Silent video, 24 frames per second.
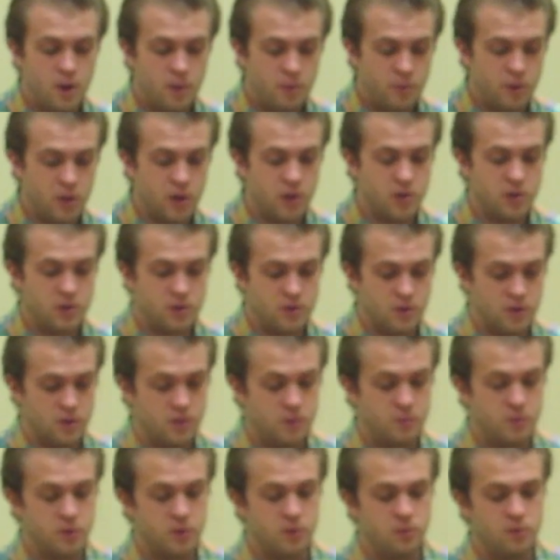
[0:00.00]
bigger
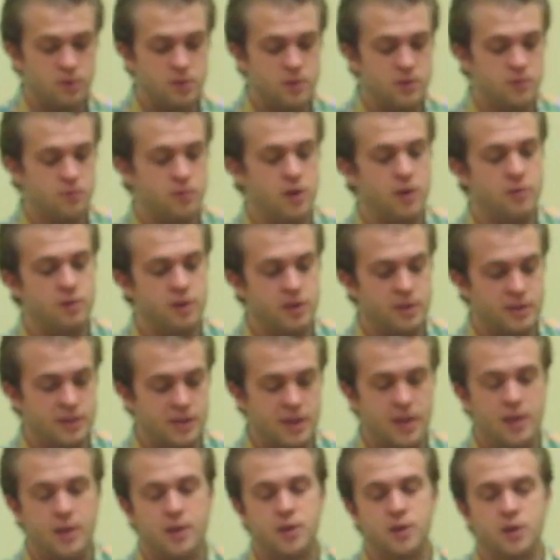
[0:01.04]
shorts. But the reason why we
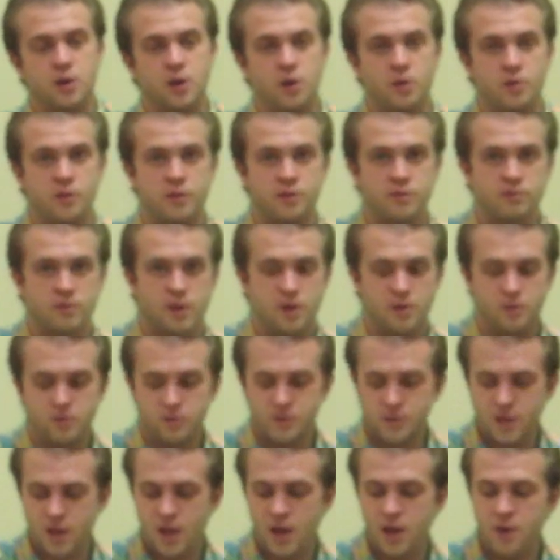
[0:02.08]
decided to go this route
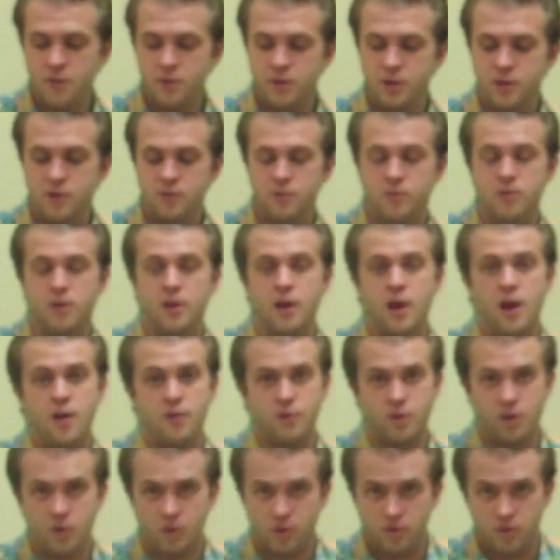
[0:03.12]
was, A, we didn't want to have a
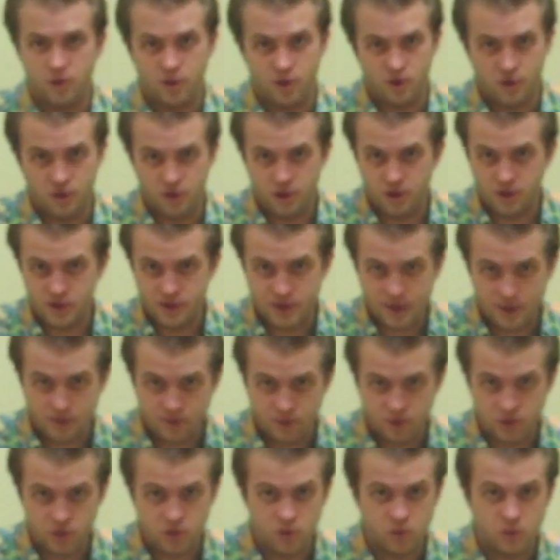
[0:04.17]
cone on our dog's head
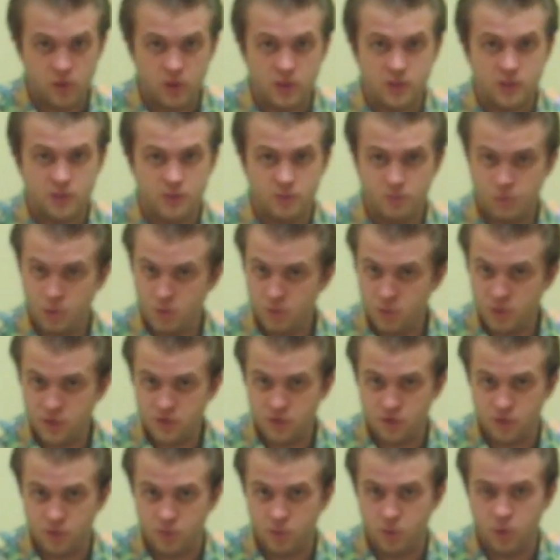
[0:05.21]
for 2 weeks. It'd be
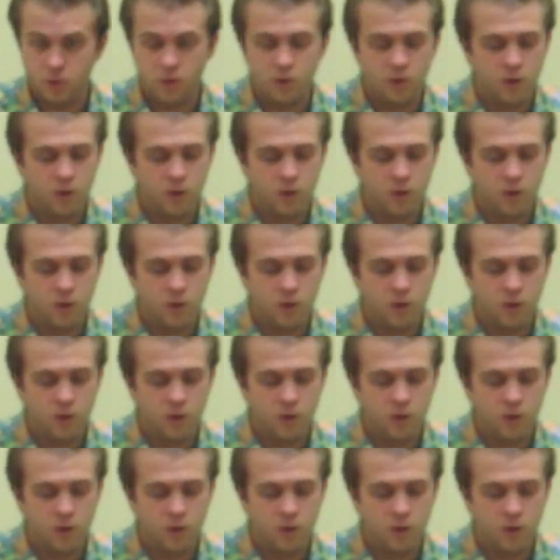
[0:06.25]
miserable.